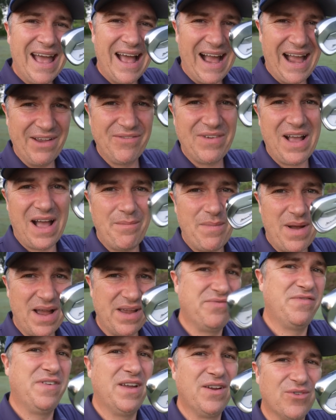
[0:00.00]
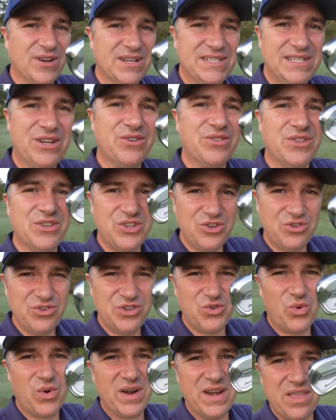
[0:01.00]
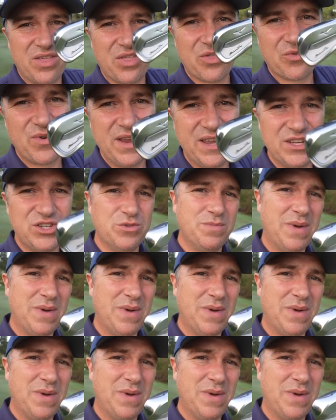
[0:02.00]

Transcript: I've got my favorites here, the two twenty-threes. You